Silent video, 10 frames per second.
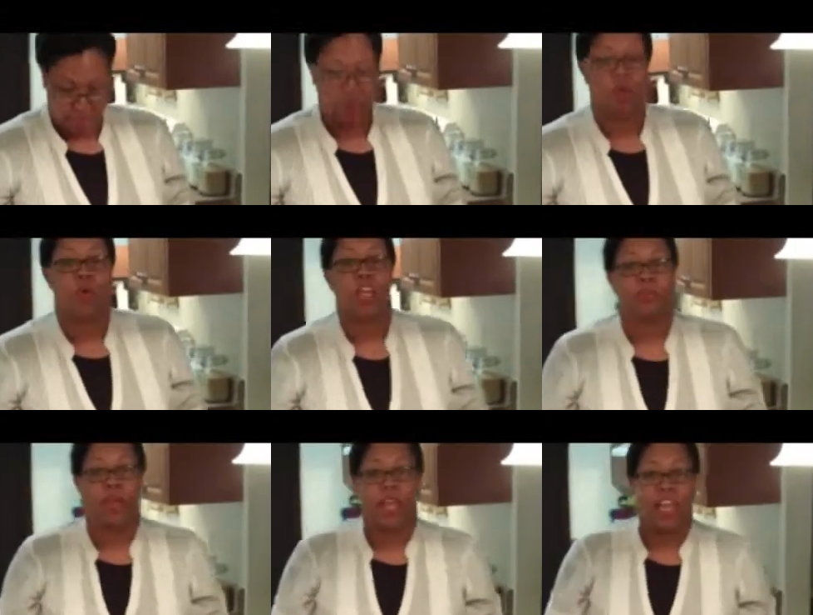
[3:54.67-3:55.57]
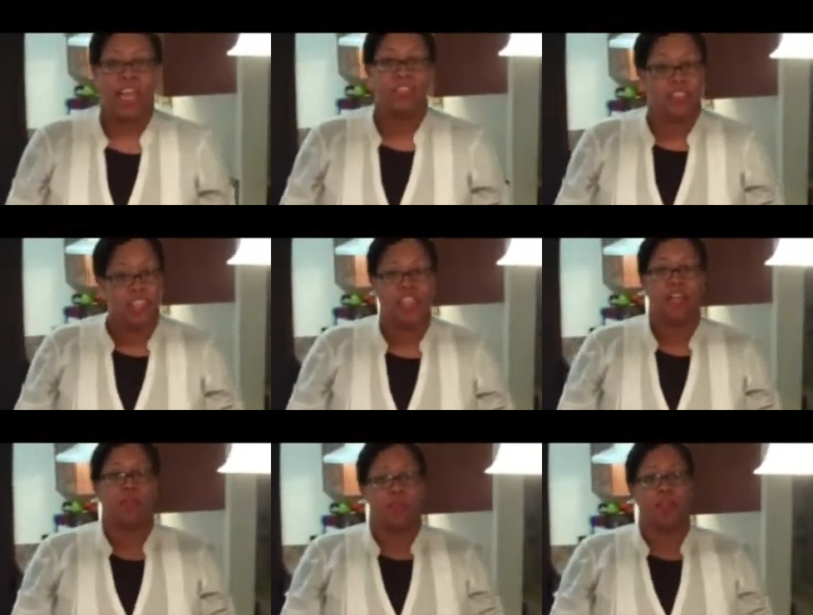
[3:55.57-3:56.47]
I'm going to wash my hands and then
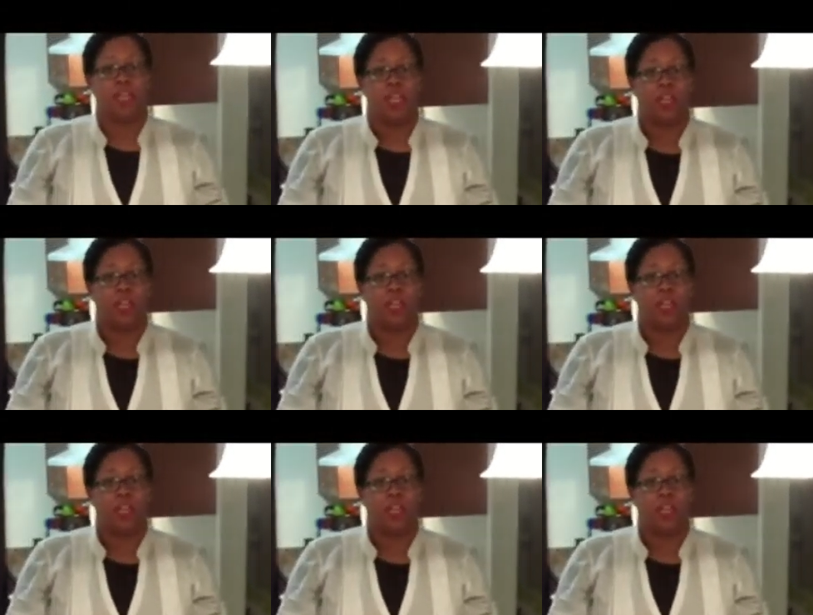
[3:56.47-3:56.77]
get them dirty